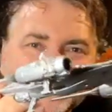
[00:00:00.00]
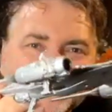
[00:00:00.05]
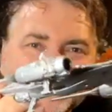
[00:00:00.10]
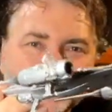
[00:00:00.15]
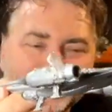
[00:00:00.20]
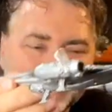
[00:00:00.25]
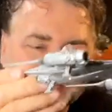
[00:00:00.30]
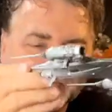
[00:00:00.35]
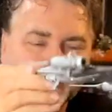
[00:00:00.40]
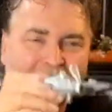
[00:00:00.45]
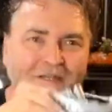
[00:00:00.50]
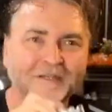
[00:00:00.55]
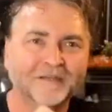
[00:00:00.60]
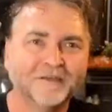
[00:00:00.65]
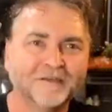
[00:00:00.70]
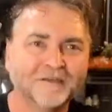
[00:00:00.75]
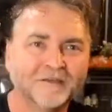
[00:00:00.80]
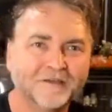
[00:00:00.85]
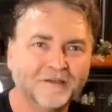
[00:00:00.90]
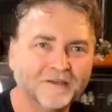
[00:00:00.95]
Again,
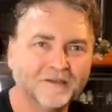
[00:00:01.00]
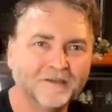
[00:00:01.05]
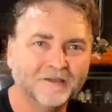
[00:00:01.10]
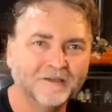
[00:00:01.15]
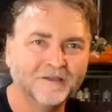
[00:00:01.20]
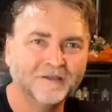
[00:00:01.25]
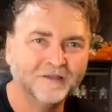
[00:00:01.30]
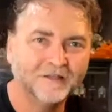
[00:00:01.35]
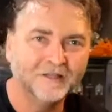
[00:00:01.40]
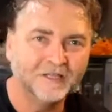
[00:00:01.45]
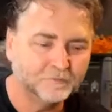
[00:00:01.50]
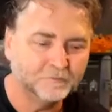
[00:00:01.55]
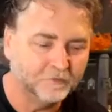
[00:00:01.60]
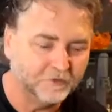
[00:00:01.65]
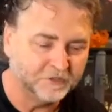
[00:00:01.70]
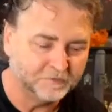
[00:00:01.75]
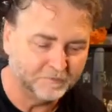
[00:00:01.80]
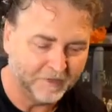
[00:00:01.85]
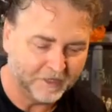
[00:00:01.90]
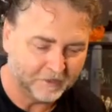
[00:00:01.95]
let's put this
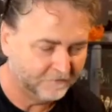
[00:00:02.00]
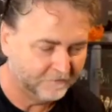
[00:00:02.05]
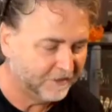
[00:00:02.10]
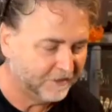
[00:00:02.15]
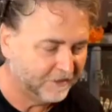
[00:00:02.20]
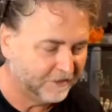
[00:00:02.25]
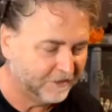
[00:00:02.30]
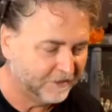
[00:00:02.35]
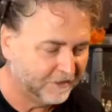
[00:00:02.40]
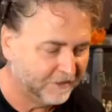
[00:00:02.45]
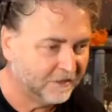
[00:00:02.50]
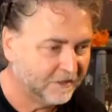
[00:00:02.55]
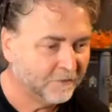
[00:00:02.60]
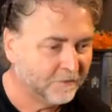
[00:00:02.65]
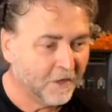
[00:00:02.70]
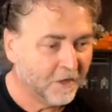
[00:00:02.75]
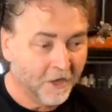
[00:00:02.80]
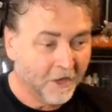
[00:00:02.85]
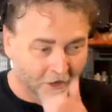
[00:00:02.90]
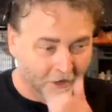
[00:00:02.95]
back over here.
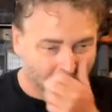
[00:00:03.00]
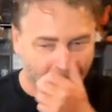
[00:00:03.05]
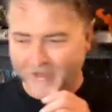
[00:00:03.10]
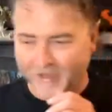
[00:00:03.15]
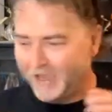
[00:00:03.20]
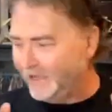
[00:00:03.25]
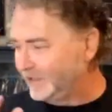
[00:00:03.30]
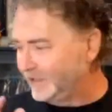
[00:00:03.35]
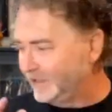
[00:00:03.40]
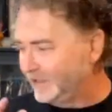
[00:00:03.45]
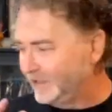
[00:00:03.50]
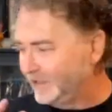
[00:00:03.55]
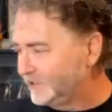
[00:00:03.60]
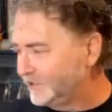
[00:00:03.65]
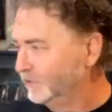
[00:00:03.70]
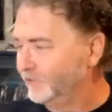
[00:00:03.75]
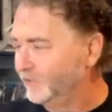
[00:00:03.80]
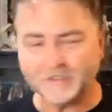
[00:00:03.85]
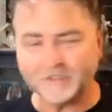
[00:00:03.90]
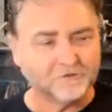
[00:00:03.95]
Okay, so
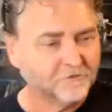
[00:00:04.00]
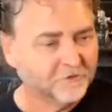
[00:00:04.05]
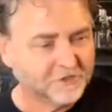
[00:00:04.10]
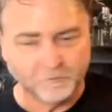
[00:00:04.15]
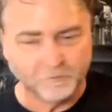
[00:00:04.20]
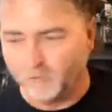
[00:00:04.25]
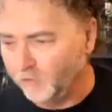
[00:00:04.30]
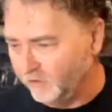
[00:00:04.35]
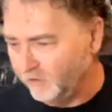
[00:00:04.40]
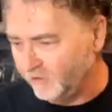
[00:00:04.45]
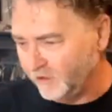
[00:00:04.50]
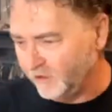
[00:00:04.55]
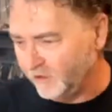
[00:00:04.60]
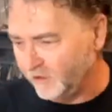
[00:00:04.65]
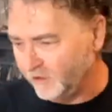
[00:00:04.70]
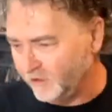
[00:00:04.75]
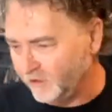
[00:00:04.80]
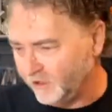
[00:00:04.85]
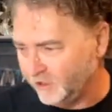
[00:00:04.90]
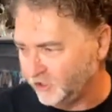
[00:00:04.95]
that's all the smaller
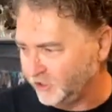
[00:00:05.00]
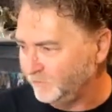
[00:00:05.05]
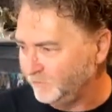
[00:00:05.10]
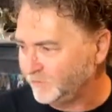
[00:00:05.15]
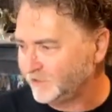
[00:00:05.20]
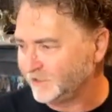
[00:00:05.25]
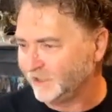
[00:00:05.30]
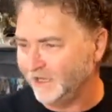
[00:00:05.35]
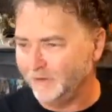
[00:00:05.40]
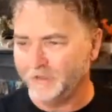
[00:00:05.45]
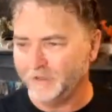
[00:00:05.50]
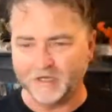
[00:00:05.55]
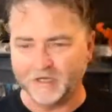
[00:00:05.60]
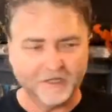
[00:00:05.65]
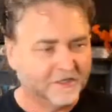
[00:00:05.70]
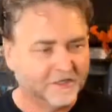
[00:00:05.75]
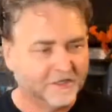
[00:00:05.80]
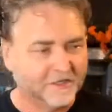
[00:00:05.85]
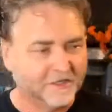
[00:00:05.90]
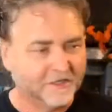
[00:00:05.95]
ships. I'm going to get
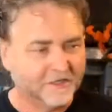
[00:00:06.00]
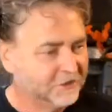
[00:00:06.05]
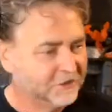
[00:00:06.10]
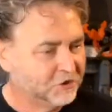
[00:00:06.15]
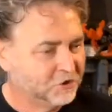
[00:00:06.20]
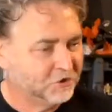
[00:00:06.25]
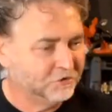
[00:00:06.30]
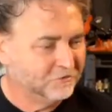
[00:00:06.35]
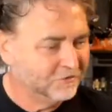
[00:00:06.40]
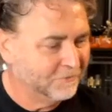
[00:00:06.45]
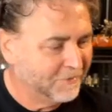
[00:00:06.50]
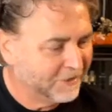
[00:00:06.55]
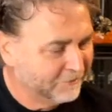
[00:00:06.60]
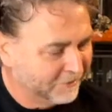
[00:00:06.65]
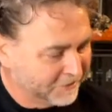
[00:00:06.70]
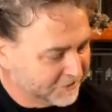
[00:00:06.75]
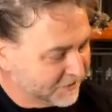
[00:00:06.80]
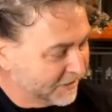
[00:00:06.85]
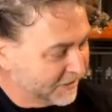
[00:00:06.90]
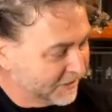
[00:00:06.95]
into the big ones.